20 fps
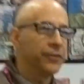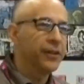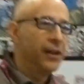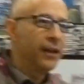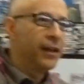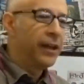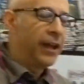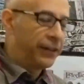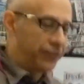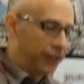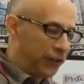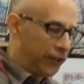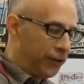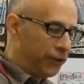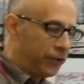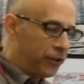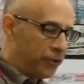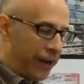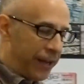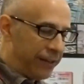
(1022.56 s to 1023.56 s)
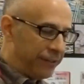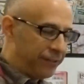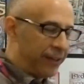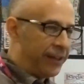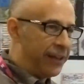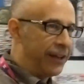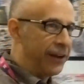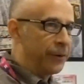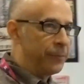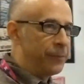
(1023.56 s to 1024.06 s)
around it's a little
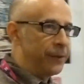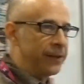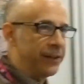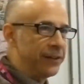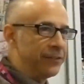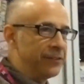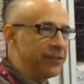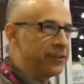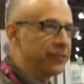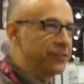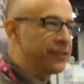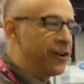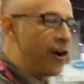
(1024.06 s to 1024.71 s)
crazy here because there's